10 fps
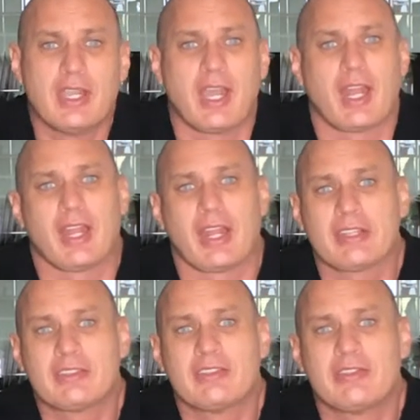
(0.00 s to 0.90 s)
and I
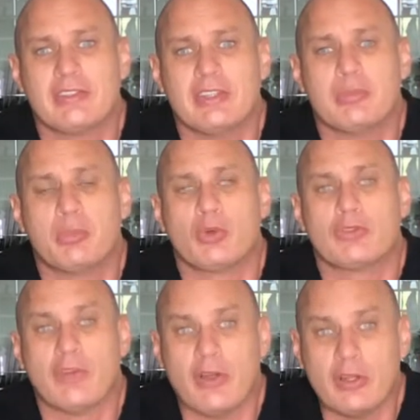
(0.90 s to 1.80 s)
like to see a
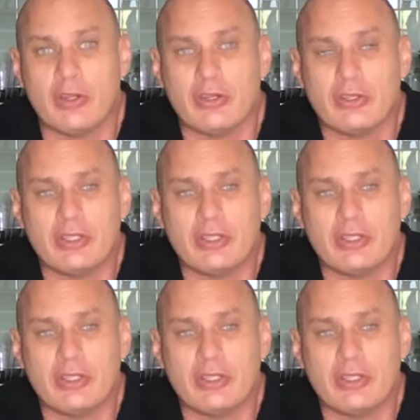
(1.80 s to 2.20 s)
portfolio.